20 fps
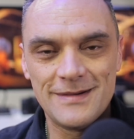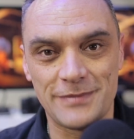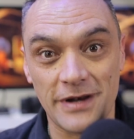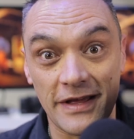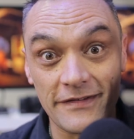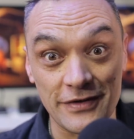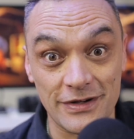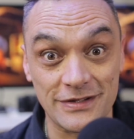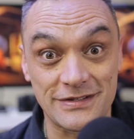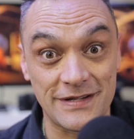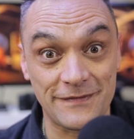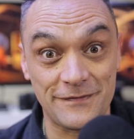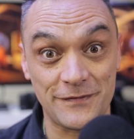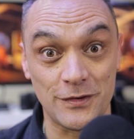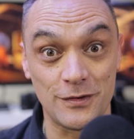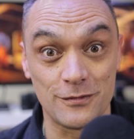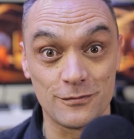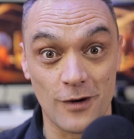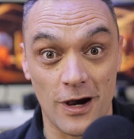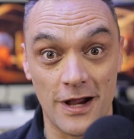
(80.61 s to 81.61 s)
But I've got a tip
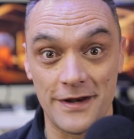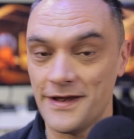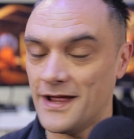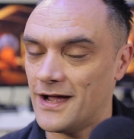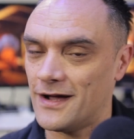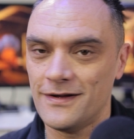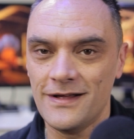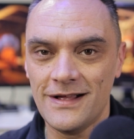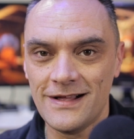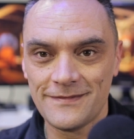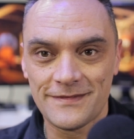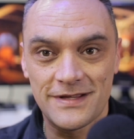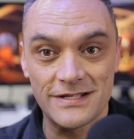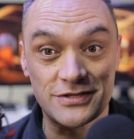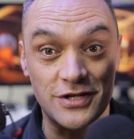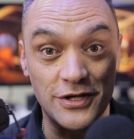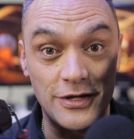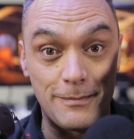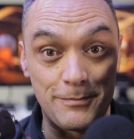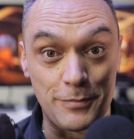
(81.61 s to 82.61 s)
for you right now
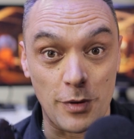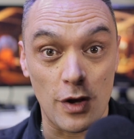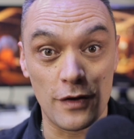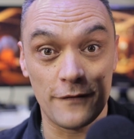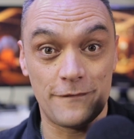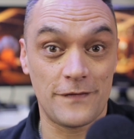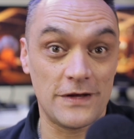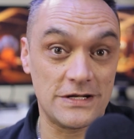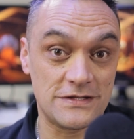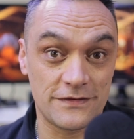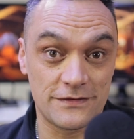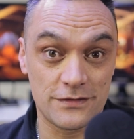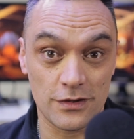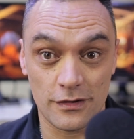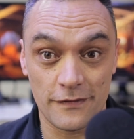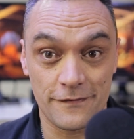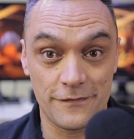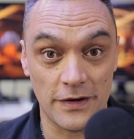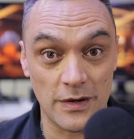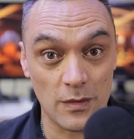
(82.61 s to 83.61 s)
that's going to blow flash
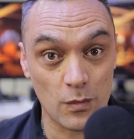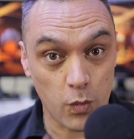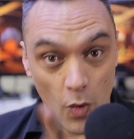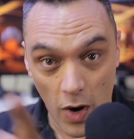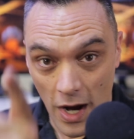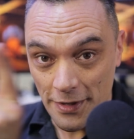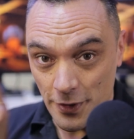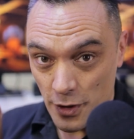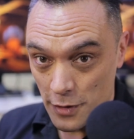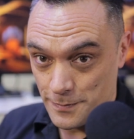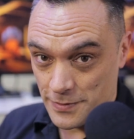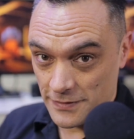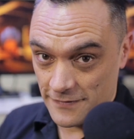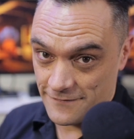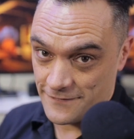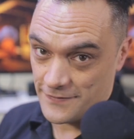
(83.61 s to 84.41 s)
photography wide open